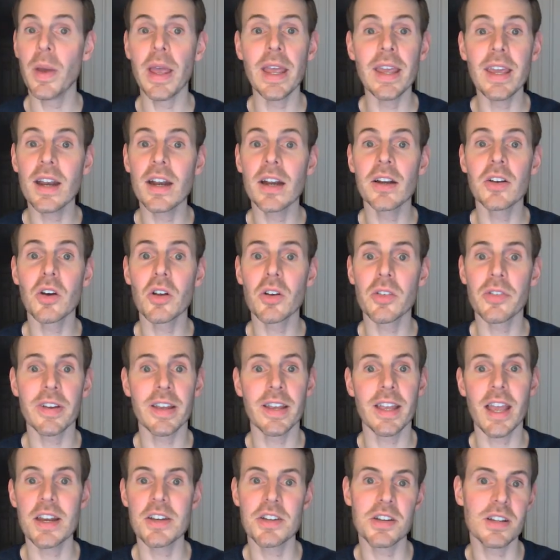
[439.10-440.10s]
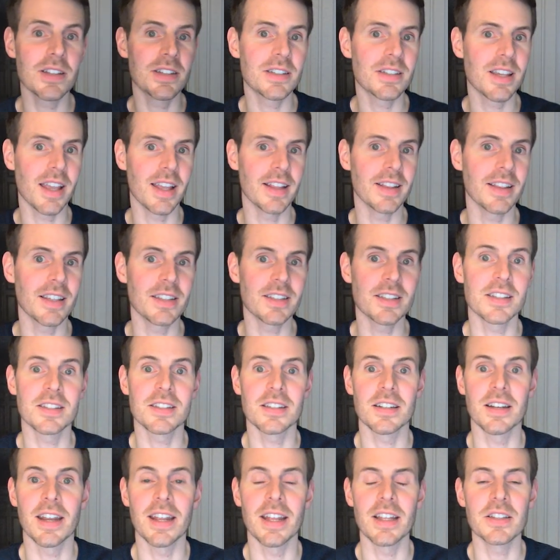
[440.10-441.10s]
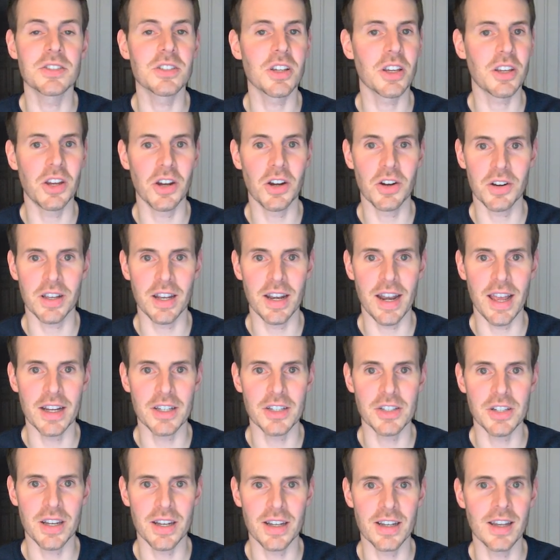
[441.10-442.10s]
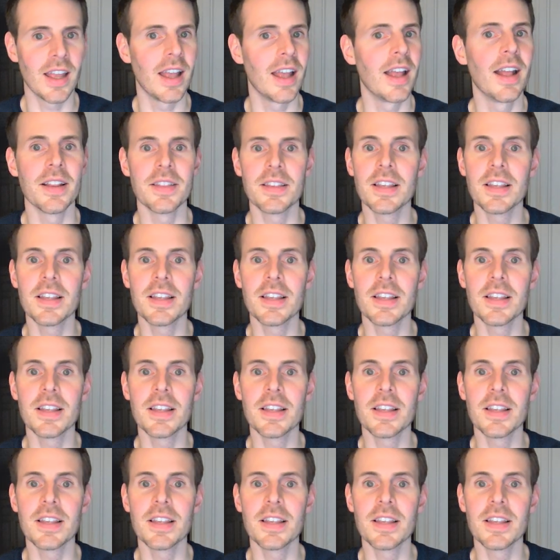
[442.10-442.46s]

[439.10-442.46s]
You may get a notification saying this is an insecure connection.